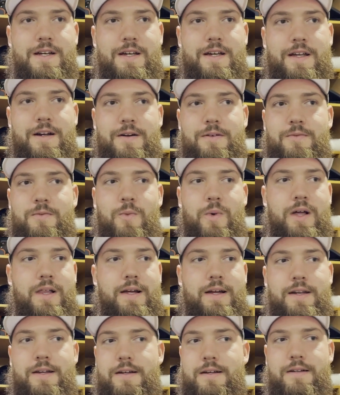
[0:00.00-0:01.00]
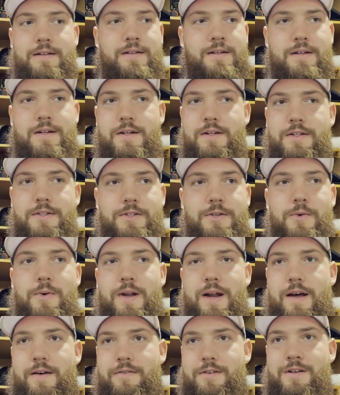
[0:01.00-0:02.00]
you know, willing to do
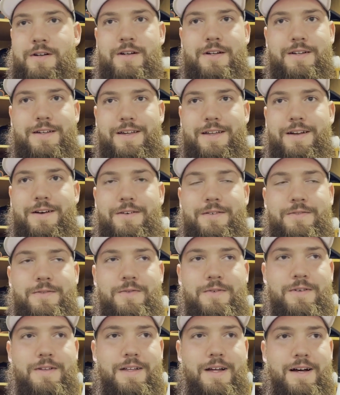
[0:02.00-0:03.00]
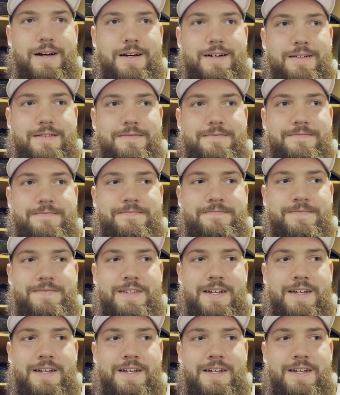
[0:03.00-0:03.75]
whatever, you know,